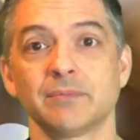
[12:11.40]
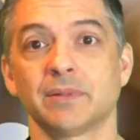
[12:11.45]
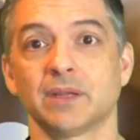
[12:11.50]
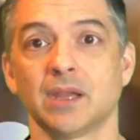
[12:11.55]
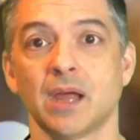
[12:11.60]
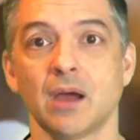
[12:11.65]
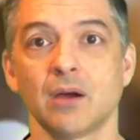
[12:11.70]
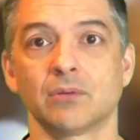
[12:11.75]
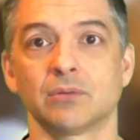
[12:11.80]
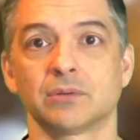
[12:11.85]

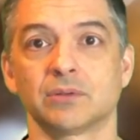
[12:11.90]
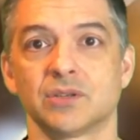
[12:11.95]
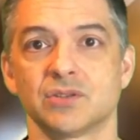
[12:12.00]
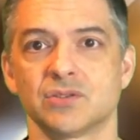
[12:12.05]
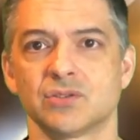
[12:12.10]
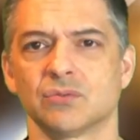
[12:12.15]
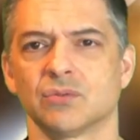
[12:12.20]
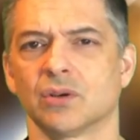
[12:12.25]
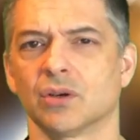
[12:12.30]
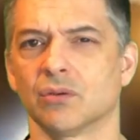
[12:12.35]
below. Did
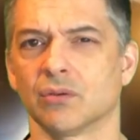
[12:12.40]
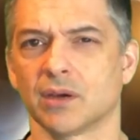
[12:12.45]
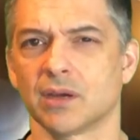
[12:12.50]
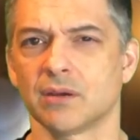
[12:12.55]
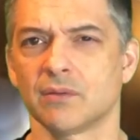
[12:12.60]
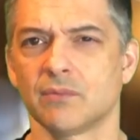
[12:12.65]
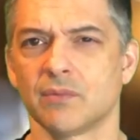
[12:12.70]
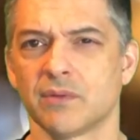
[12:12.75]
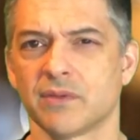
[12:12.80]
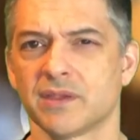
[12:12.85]
you
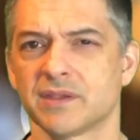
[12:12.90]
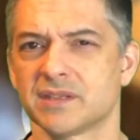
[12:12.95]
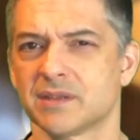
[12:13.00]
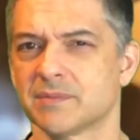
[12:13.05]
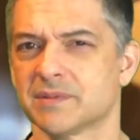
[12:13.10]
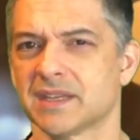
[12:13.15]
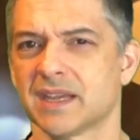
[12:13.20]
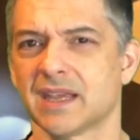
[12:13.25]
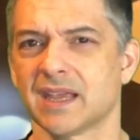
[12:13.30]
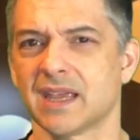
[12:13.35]
agree with the
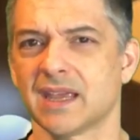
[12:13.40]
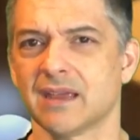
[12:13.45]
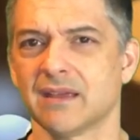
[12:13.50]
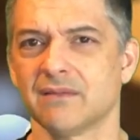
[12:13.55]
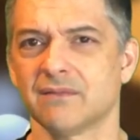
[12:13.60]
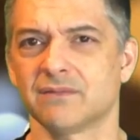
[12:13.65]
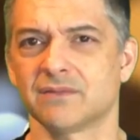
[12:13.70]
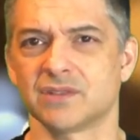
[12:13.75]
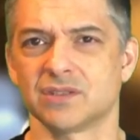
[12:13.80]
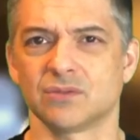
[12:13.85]
tips I
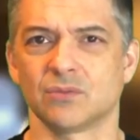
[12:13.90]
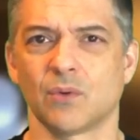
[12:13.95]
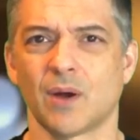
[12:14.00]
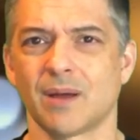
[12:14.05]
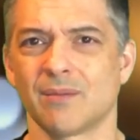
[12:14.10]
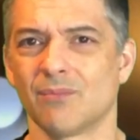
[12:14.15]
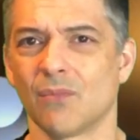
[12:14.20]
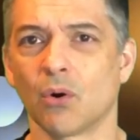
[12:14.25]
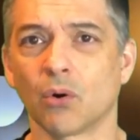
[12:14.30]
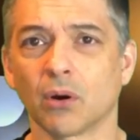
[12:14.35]
gave? Do you
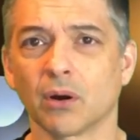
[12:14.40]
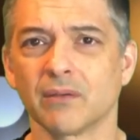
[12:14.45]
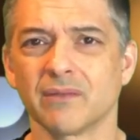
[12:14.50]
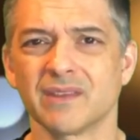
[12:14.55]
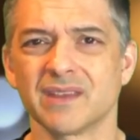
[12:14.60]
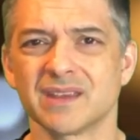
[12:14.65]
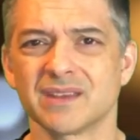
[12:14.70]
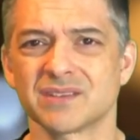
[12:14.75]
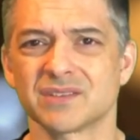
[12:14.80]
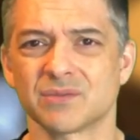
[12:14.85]
want more of
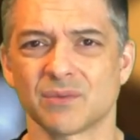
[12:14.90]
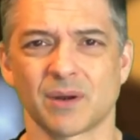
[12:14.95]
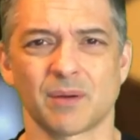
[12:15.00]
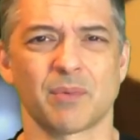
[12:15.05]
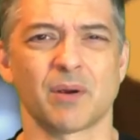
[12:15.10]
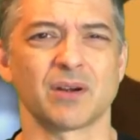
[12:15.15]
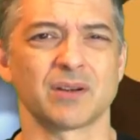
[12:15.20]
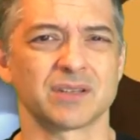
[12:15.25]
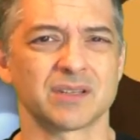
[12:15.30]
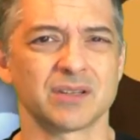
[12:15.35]
this? Do you want
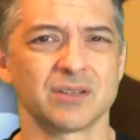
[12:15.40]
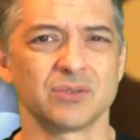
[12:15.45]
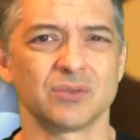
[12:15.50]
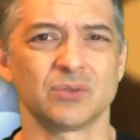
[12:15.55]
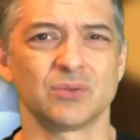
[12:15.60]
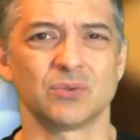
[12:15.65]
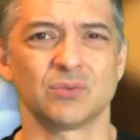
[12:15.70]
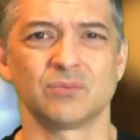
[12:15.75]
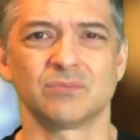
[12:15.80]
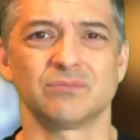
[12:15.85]
a part
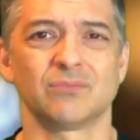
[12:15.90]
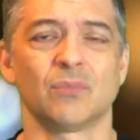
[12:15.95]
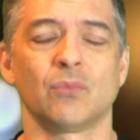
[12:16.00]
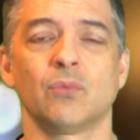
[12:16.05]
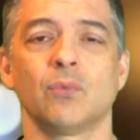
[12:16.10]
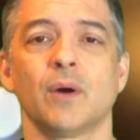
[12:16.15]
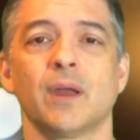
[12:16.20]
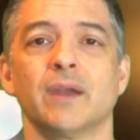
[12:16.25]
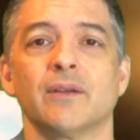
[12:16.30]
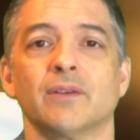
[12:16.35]
two?
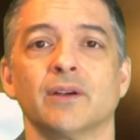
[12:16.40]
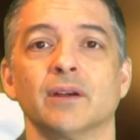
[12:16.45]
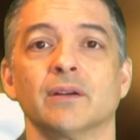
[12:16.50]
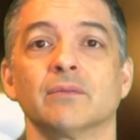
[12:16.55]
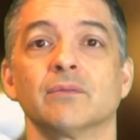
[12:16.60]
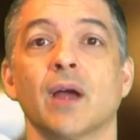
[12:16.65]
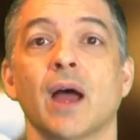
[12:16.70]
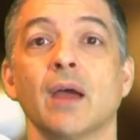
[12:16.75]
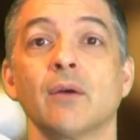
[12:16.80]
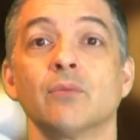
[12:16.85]
Whatever.
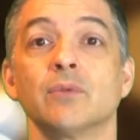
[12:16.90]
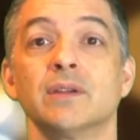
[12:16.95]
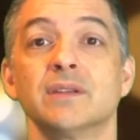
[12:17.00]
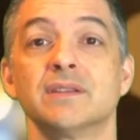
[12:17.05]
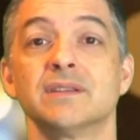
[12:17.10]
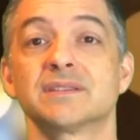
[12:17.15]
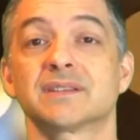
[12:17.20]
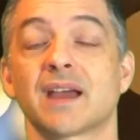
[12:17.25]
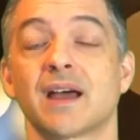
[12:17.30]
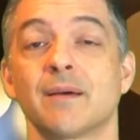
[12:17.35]
I read
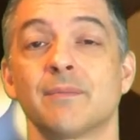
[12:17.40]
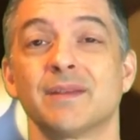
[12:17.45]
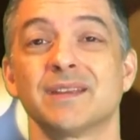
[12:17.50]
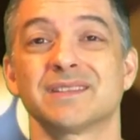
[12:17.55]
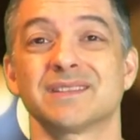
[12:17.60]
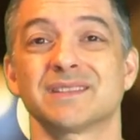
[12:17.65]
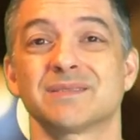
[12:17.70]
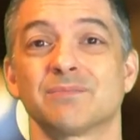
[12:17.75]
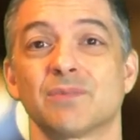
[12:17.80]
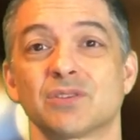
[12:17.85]
these
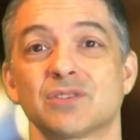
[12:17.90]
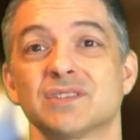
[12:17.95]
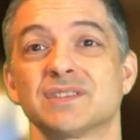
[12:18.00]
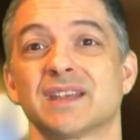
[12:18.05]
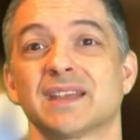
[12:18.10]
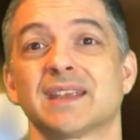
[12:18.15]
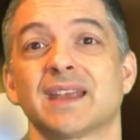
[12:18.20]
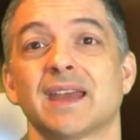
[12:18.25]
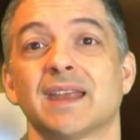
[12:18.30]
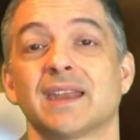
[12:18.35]
comments as much as
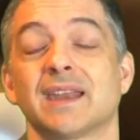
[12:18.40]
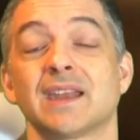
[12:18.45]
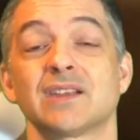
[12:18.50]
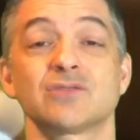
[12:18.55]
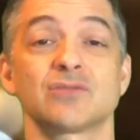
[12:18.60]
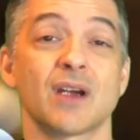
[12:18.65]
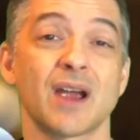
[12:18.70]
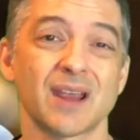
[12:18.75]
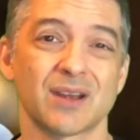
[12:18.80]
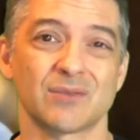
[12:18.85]
I can, and I
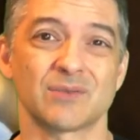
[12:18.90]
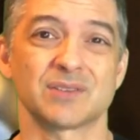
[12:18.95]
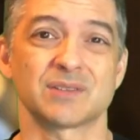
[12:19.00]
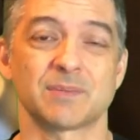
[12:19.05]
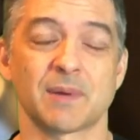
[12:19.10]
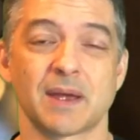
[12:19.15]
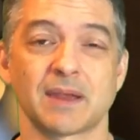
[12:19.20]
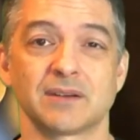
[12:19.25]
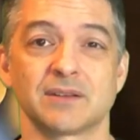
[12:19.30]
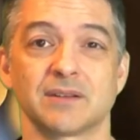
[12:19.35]
try to
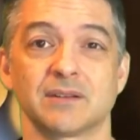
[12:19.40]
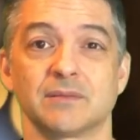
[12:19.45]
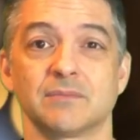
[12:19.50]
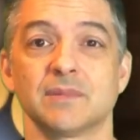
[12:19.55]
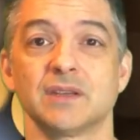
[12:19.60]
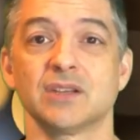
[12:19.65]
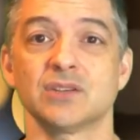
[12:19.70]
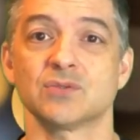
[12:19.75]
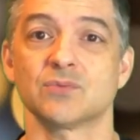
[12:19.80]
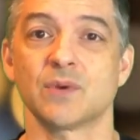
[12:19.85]
respond to them
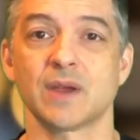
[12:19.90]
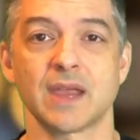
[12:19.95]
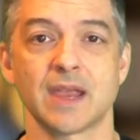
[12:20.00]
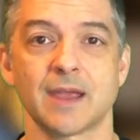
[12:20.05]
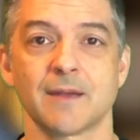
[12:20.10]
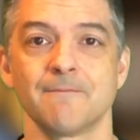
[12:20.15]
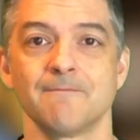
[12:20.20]
each week.